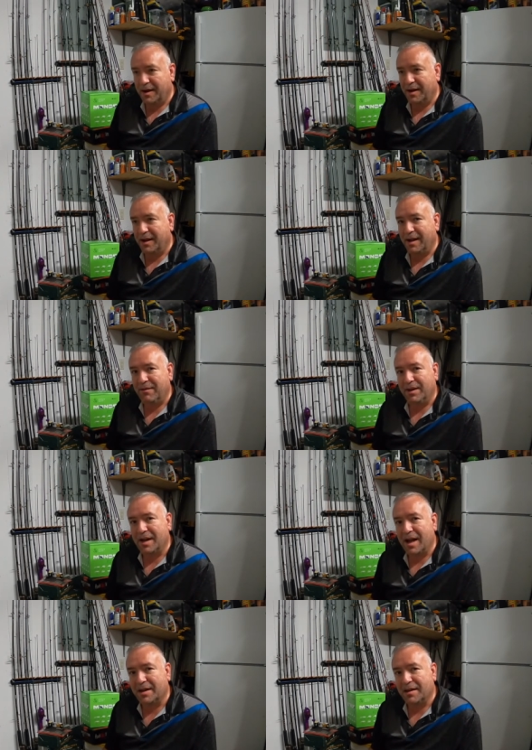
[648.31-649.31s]
I haven't
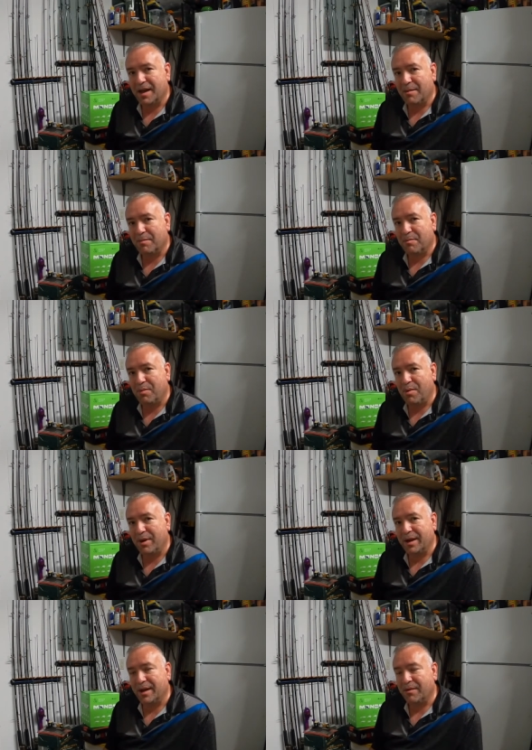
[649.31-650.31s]
gotten to that
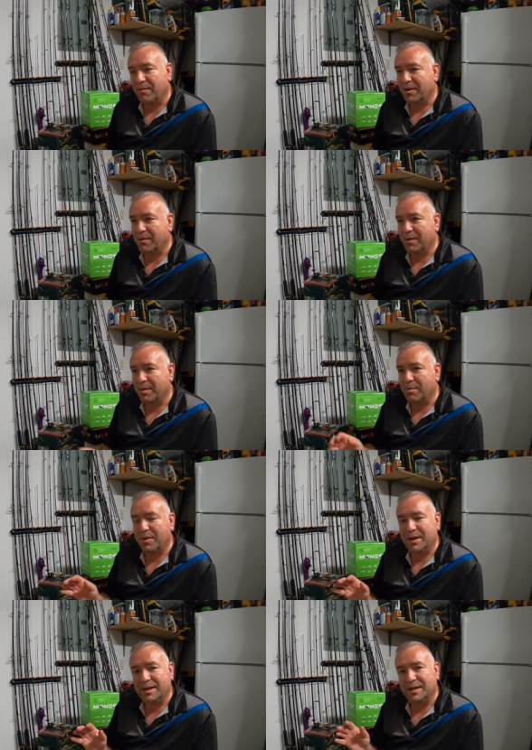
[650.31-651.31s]
point yet where I want to
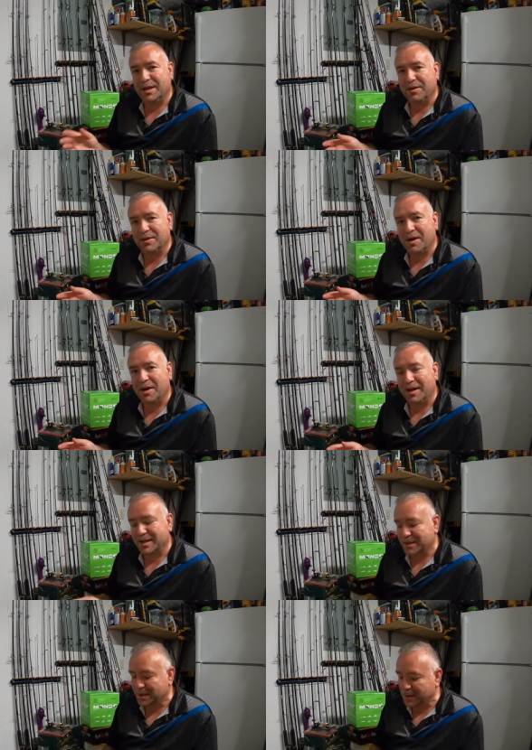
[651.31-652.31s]
put these stickers on it.
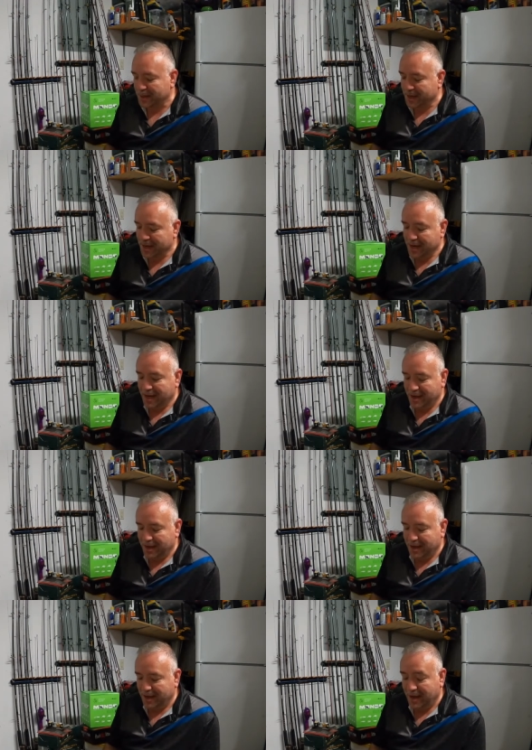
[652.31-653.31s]
So
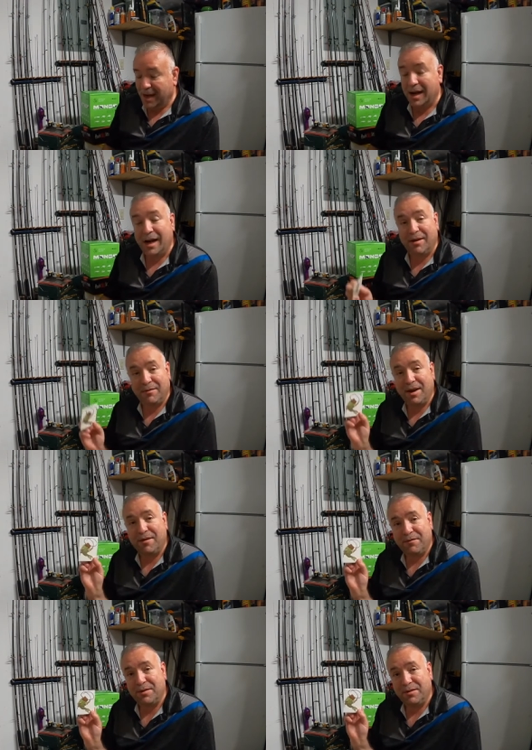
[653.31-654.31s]
I've got
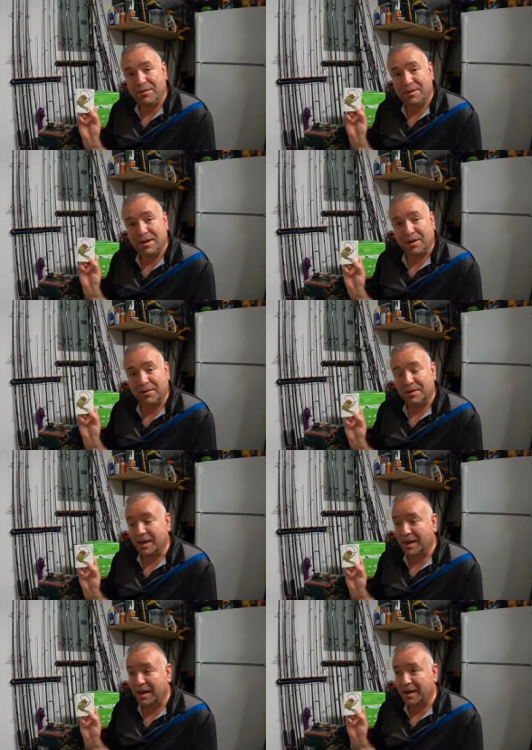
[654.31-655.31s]
a few stickers
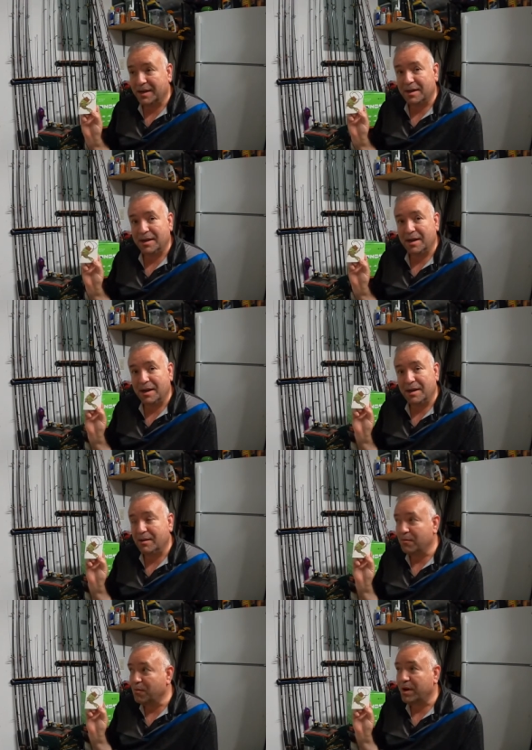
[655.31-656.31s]
that I
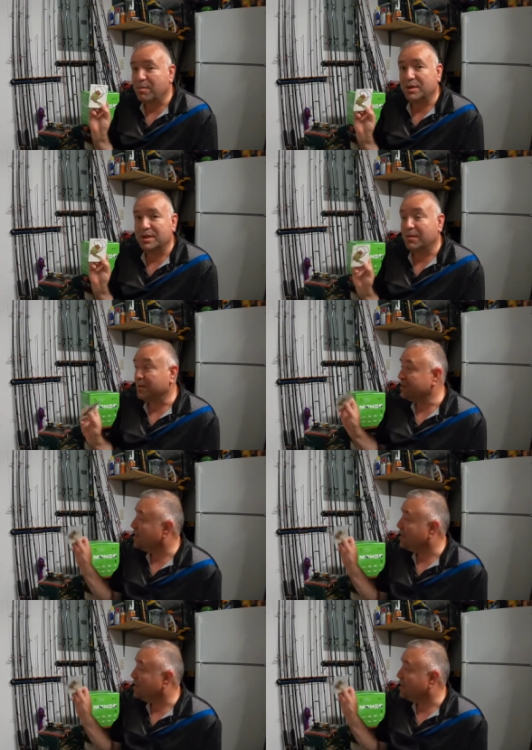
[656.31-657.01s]
want to put somewhere.